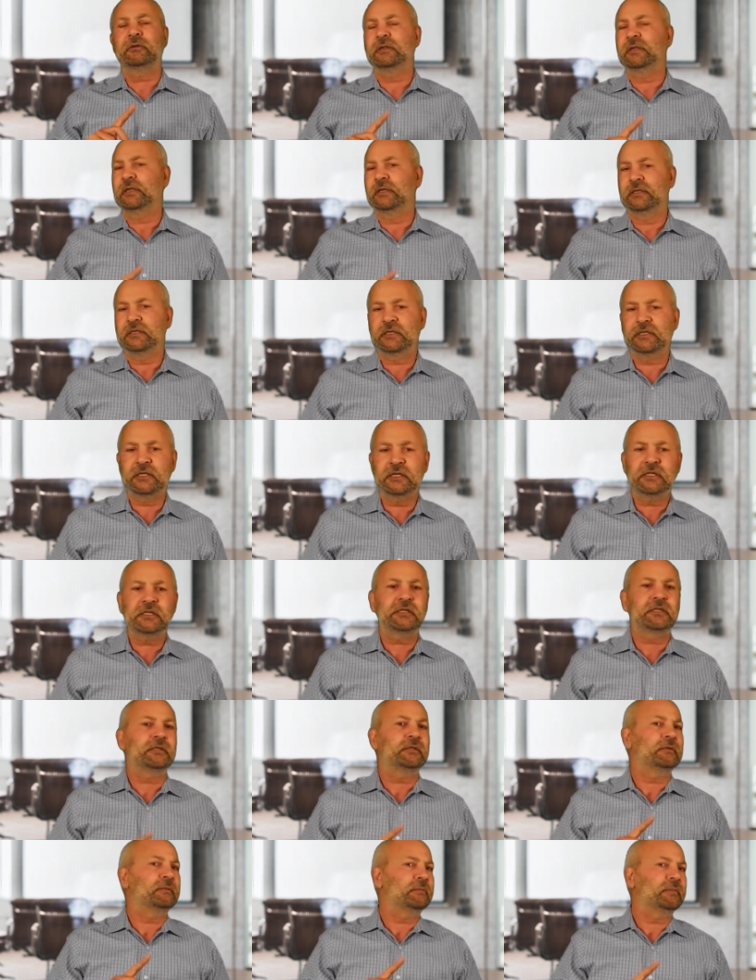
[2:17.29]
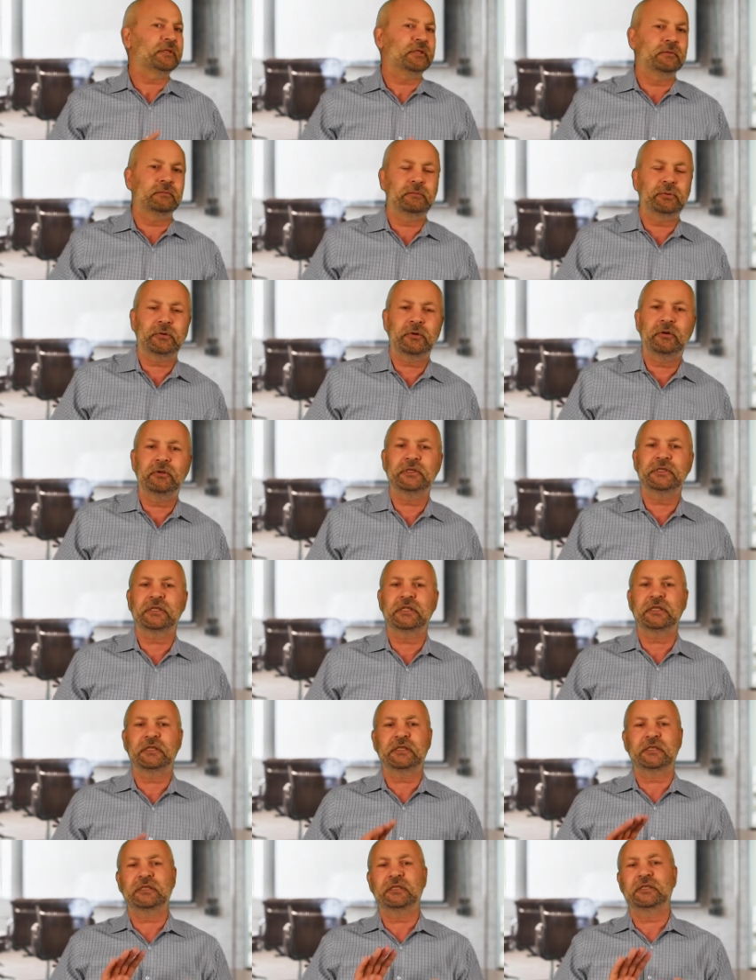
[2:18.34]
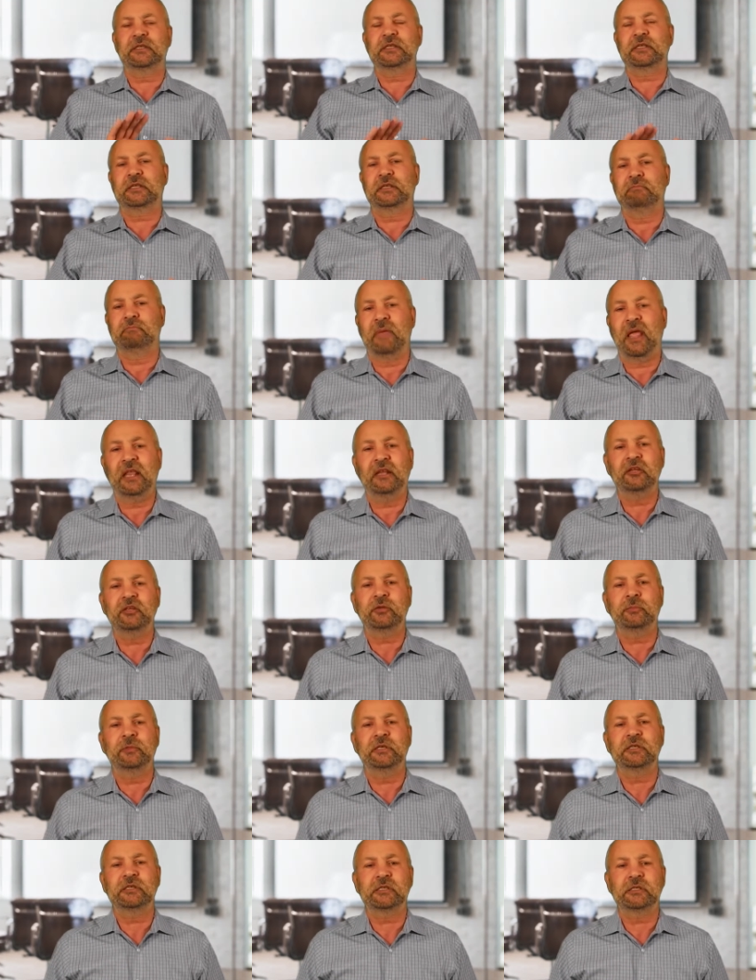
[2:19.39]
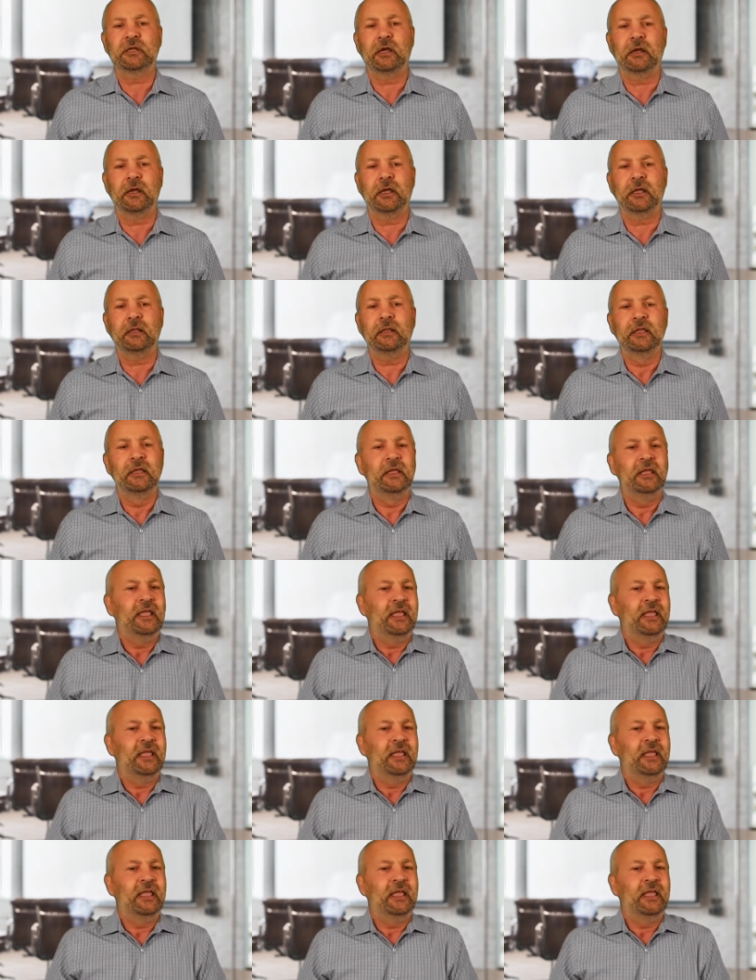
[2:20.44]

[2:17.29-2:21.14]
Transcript: in systems, in processes, in management style.